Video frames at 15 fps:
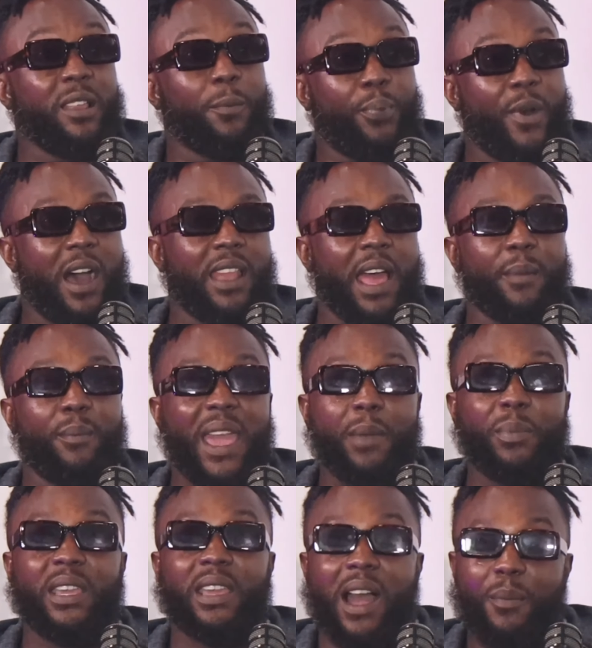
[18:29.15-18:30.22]
be the part. Like
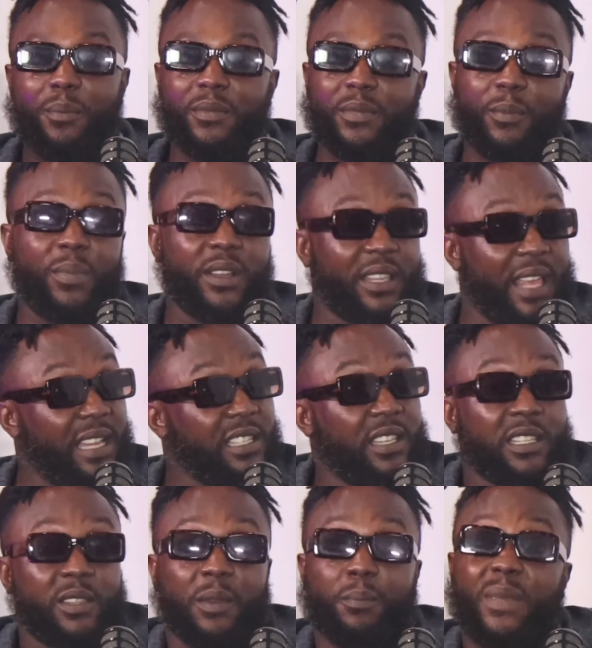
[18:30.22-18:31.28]
maybe um, but that's
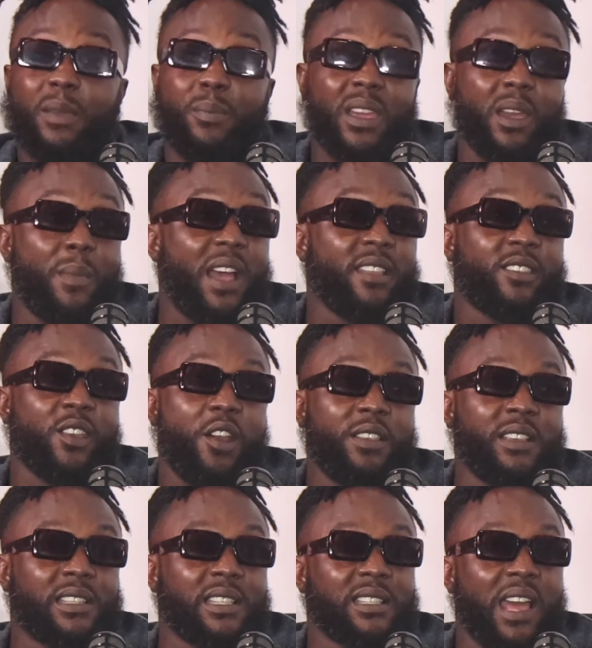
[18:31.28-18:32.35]
just me being my
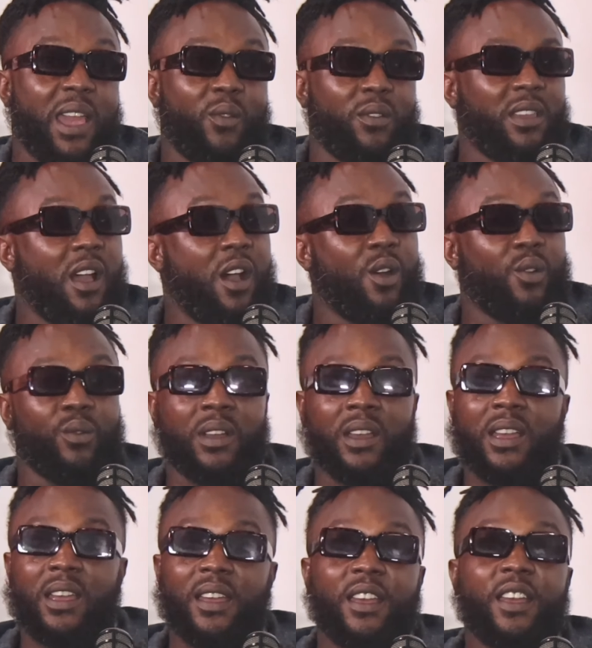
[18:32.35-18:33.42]
thirties. It's like yo,
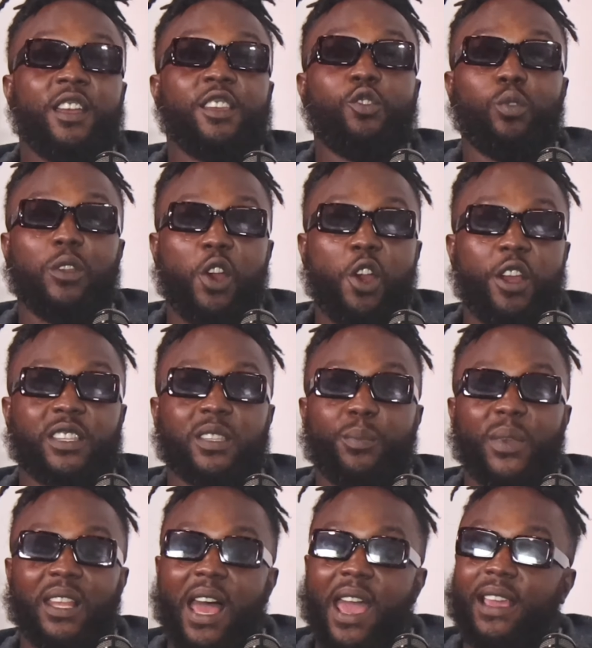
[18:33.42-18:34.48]
you learn to
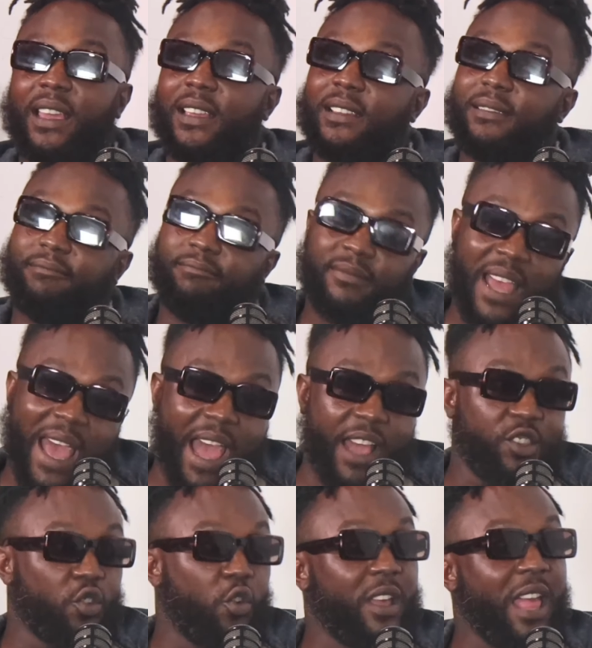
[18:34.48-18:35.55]
be like I
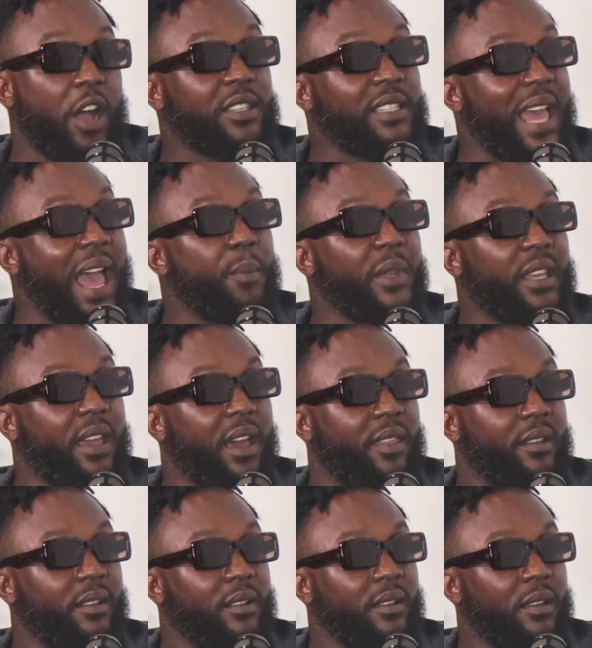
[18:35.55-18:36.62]
enjoyed our time
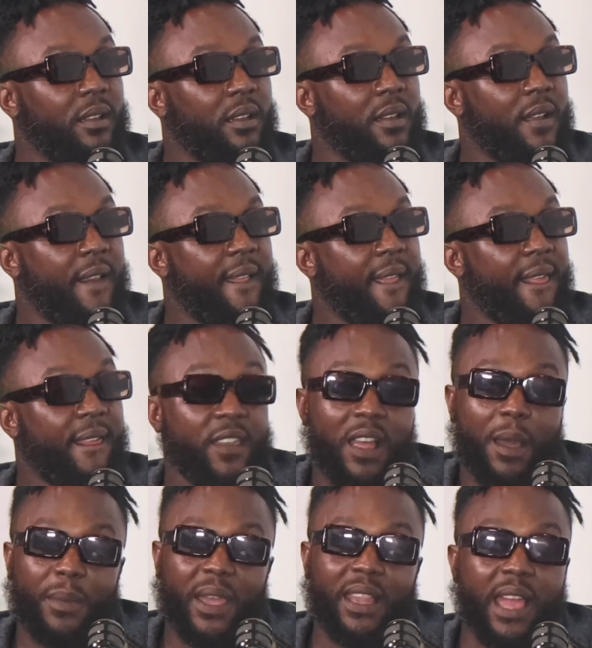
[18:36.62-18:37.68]
together. Mm-hmm. You know what
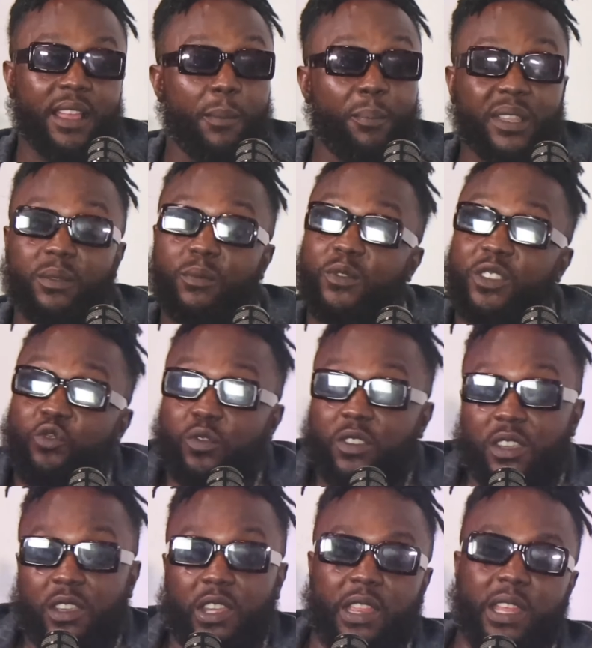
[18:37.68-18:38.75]
I mean? Like, but you,
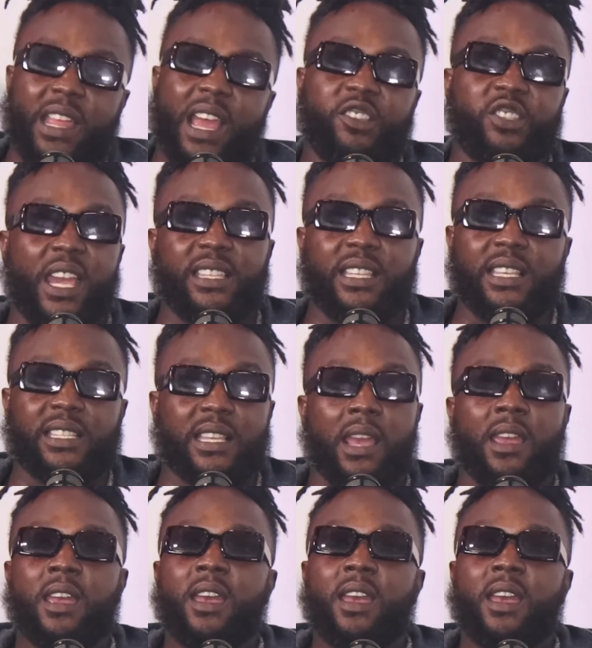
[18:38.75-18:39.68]
you know that Jay Z,